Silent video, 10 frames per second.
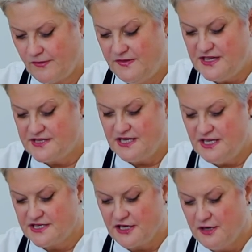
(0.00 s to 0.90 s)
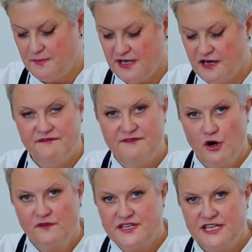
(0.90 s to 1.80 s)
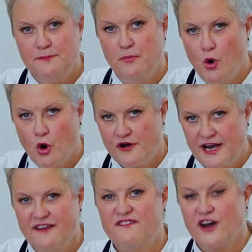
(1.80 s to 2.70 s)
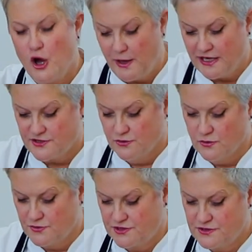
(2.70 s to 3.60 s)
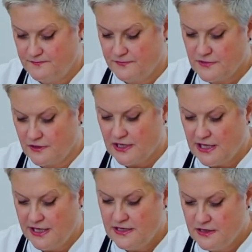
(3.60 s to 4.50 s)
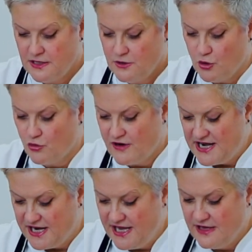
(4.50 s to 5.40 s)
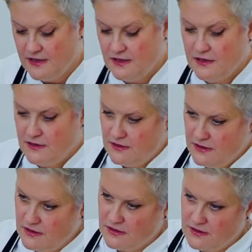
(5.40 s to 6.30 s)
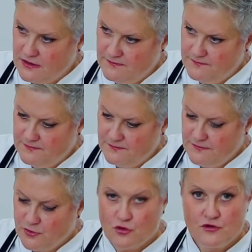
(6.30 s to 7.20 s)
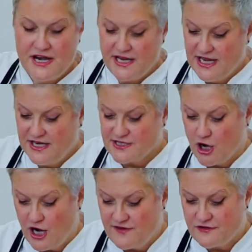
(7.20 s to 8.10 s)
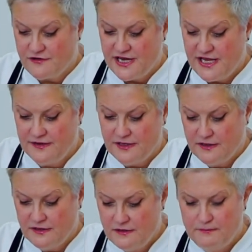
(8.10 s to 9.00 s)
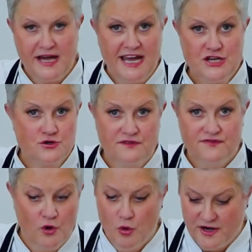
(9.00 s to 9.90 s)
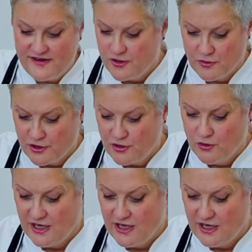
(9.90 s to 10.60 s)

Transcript: This is going to be a velvety, pouring, flowing sauce, okay? Already, look, and it's ivory, beige or fawn, whatever you want to call